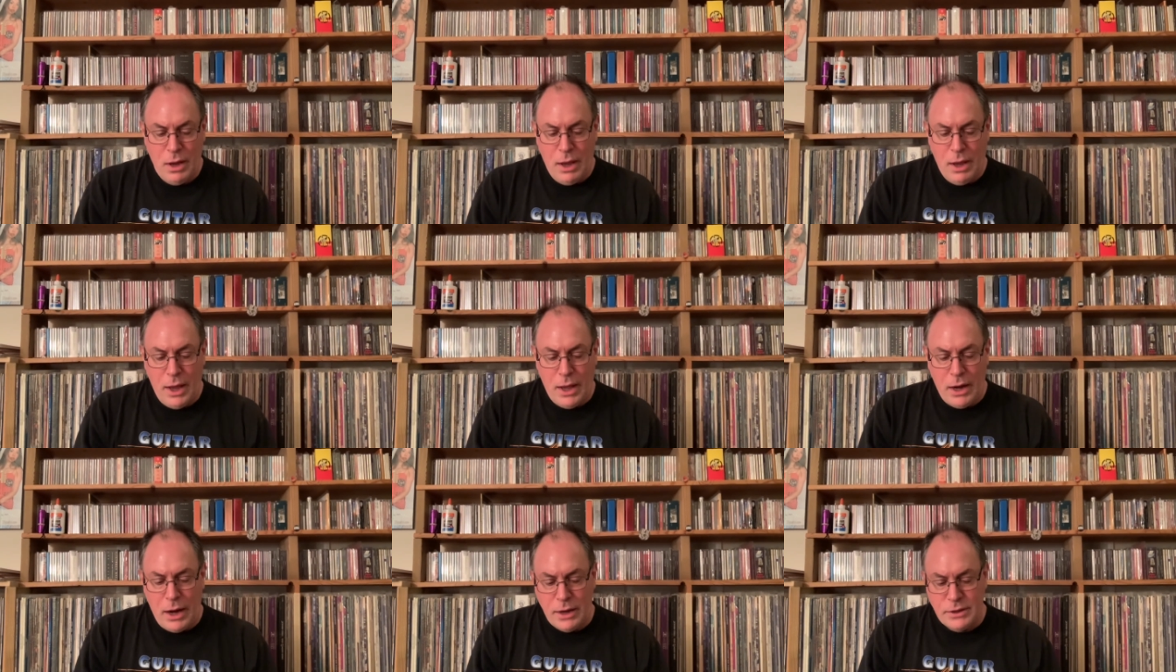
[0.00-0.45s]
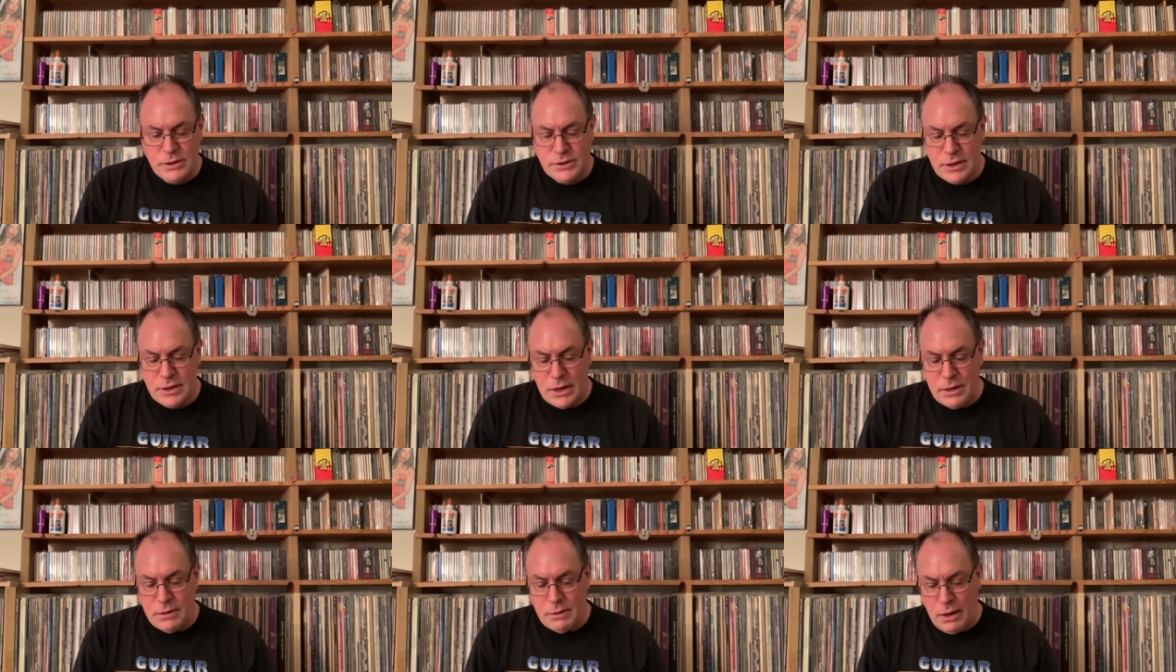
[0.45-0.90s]
And I
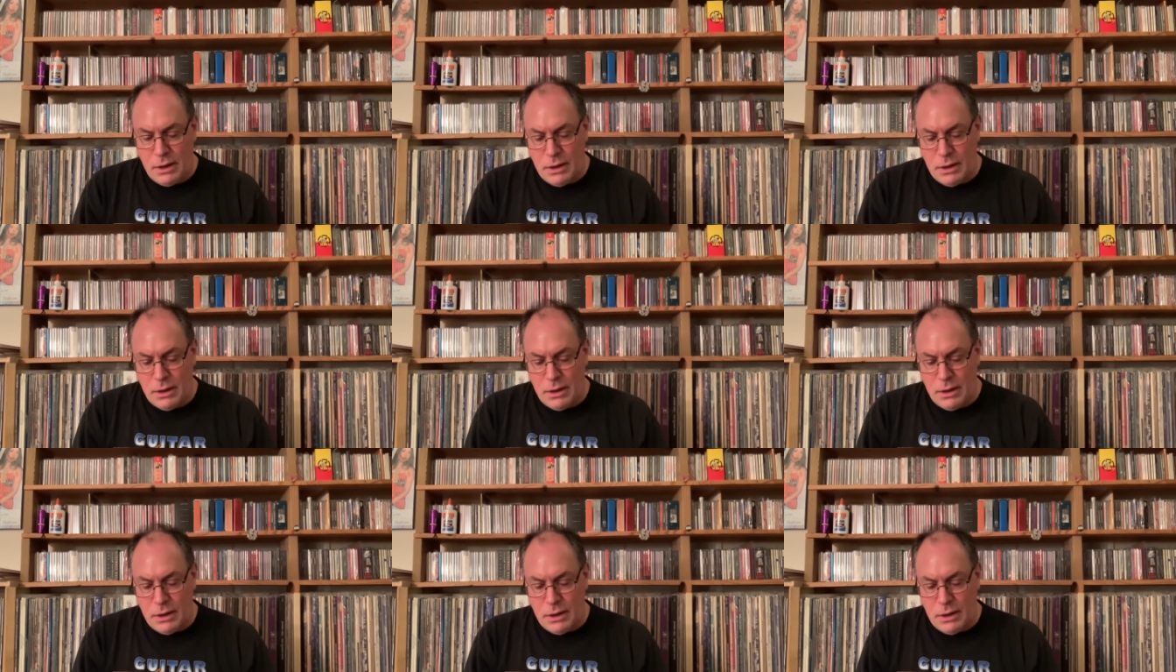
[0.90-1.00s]
said,